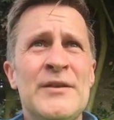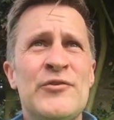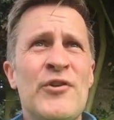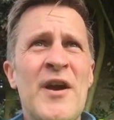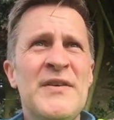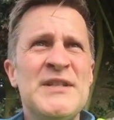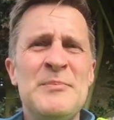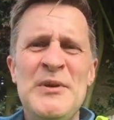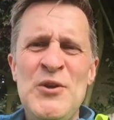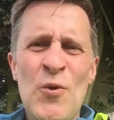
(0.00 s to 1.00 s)
Striving
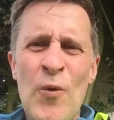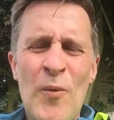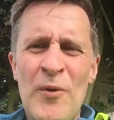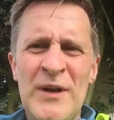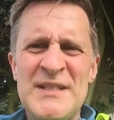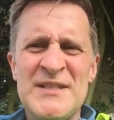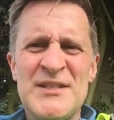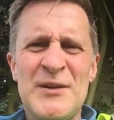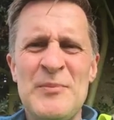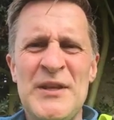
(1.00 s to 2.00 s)
to be normal
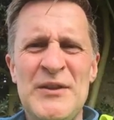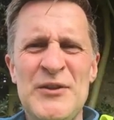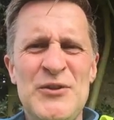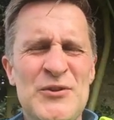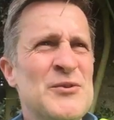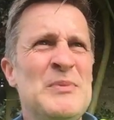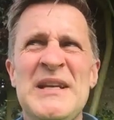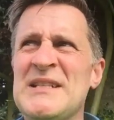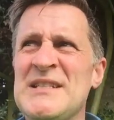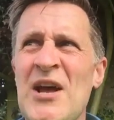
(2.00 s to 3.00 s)
isn't something that you should
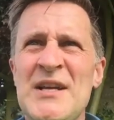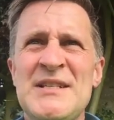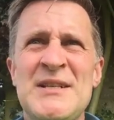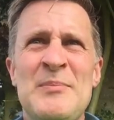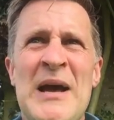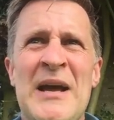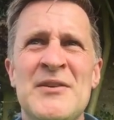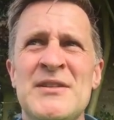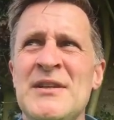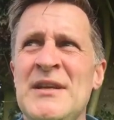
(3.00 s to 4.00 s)
be excited
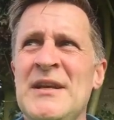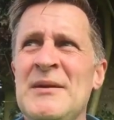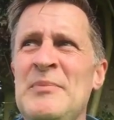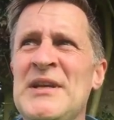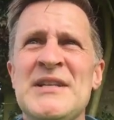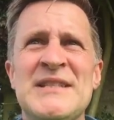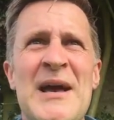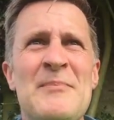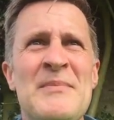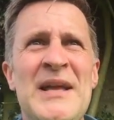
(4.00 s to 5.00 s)
about, because
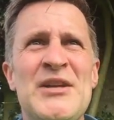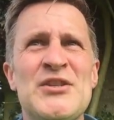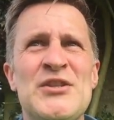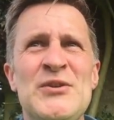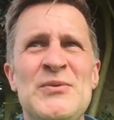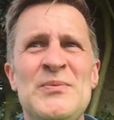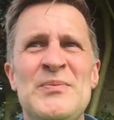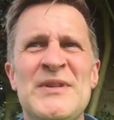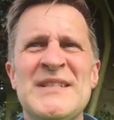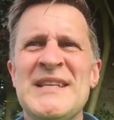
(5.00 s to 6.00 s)
that makes you
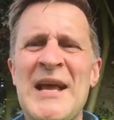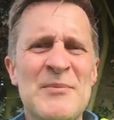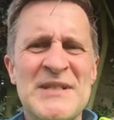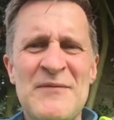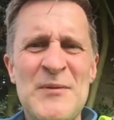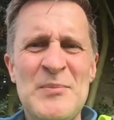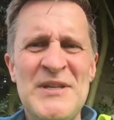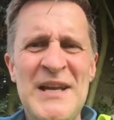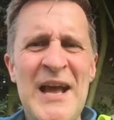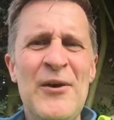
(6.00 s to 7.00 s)
the same as
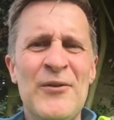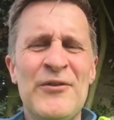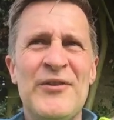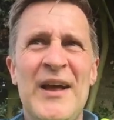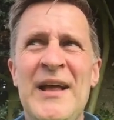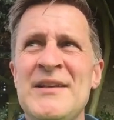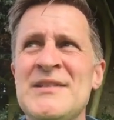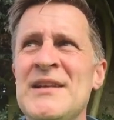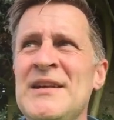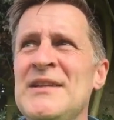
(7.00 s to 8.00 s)
everybody else,
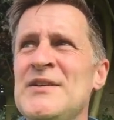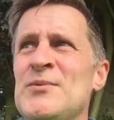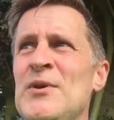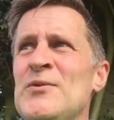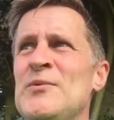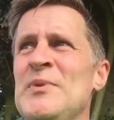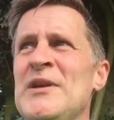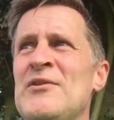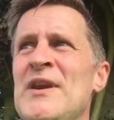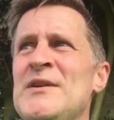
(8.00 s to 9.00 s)
and this world would be
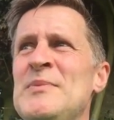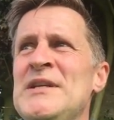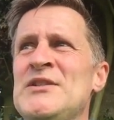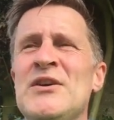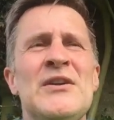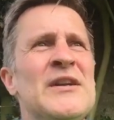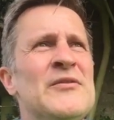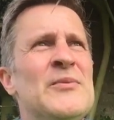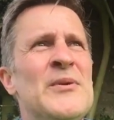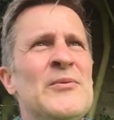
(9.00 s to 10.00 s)
incredibly dull
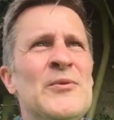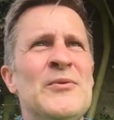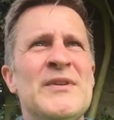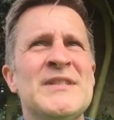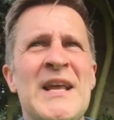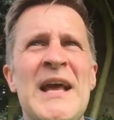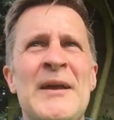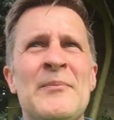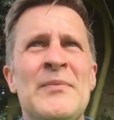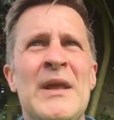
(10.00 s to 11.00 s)
if we were all the
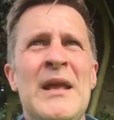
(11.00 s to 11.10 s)
same.